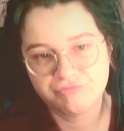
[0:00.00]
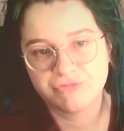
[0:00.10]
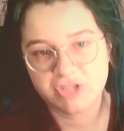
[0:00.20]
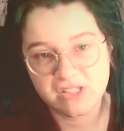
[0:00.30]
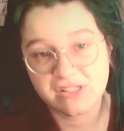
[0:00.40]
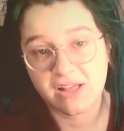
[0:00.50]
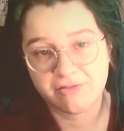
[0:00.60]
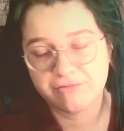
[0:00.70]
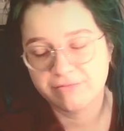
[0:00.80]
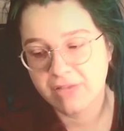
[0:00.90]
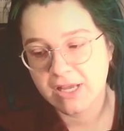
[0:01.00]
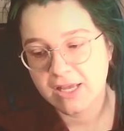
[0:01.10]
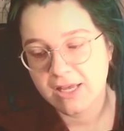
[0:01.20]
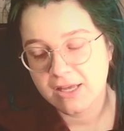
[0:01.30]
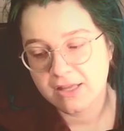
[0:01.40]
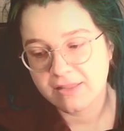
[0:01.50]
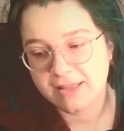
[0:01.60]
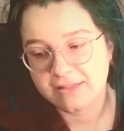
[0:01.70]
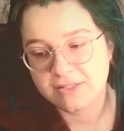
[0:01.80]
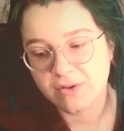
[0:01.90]
Just love. They
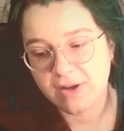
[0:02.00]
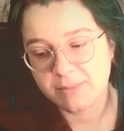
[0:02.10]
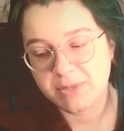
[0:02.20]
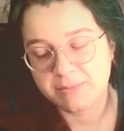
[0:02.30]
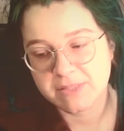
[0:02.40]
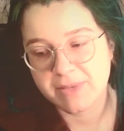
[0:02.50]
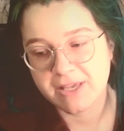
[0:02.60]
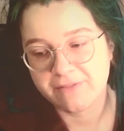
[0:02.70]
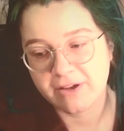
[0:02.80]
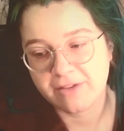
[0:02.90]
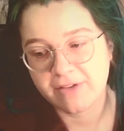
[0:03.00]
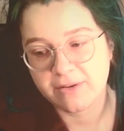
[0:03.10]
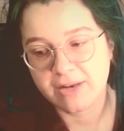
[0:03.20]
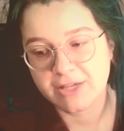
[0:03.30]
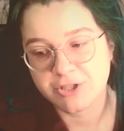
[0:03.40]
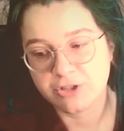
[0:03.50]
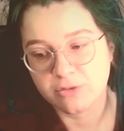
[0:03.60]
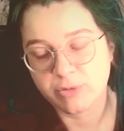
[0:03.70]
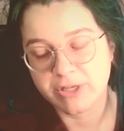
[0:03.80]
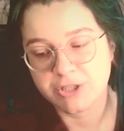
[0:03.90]
described him as being a very foundational
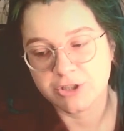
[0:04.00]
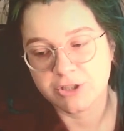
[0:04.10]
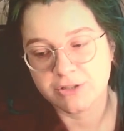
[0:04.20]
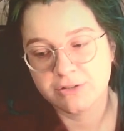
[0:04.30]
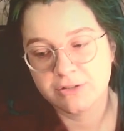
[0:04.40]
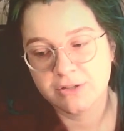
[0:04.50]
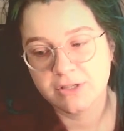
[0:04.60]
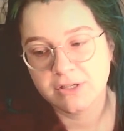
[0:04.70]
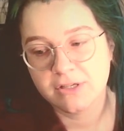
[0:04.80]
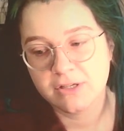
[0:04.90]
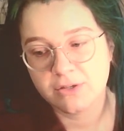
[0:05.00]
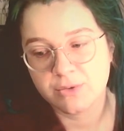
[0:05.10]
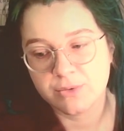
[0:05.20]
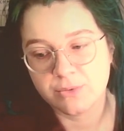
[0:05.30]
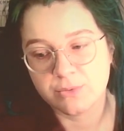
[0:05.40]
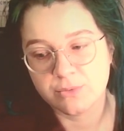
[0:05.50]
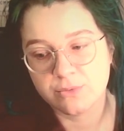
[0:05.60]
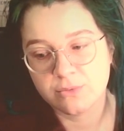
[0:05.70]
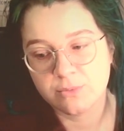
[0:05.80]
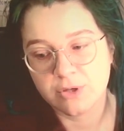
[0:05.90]
preacher who
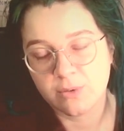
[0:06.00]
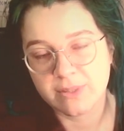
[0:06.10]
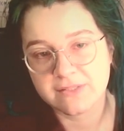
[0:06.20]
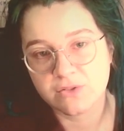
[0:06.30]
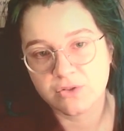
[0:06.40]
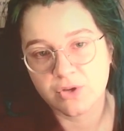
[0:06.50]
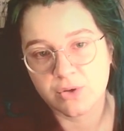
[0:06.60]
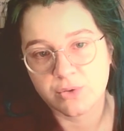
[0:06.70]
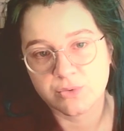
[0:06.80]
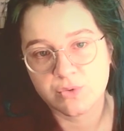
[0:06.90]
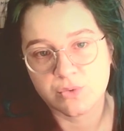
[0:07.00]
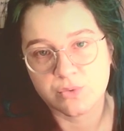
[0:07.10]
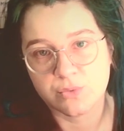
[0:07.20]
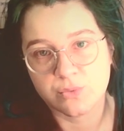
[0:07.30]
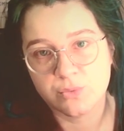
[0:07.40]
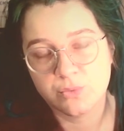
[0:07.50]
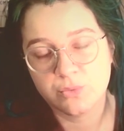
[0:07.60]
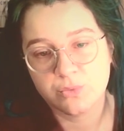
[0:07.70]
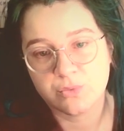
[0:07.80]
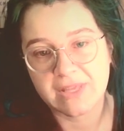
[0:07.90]
would always go to
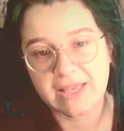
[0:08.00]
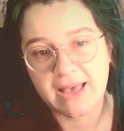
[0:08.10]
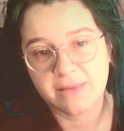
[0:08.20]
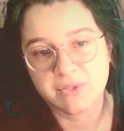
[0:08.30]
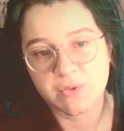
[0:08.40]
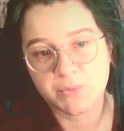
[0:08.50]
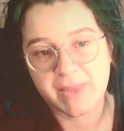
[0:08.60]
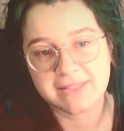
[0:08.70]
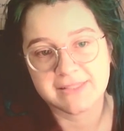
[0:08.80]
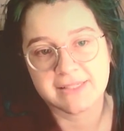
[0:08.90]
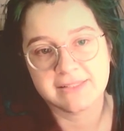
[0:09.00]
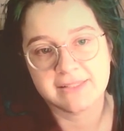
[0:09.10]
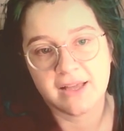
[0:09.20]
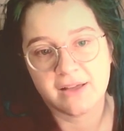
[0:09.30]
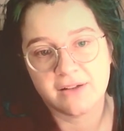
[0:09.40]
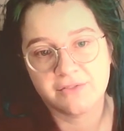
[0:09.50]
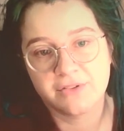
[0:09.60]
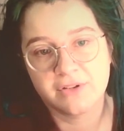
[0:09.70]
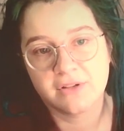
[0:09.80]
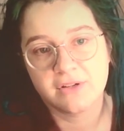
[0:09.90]
the absolute basics of
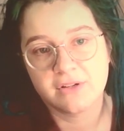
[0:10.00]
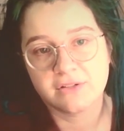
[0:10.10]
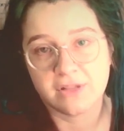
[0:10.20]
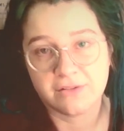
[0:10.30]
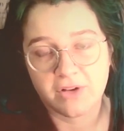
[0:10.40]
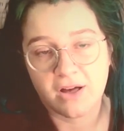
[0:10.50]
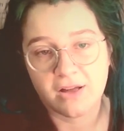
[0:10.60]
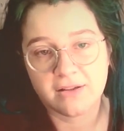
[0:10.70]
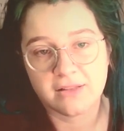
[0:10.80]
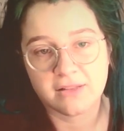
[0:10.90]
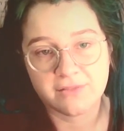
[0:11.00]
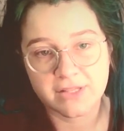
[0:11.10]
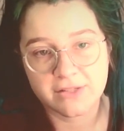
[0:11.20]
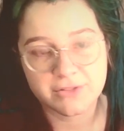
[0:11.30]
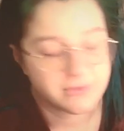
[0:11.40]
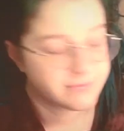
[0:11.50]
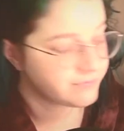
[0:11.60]
love God and love others.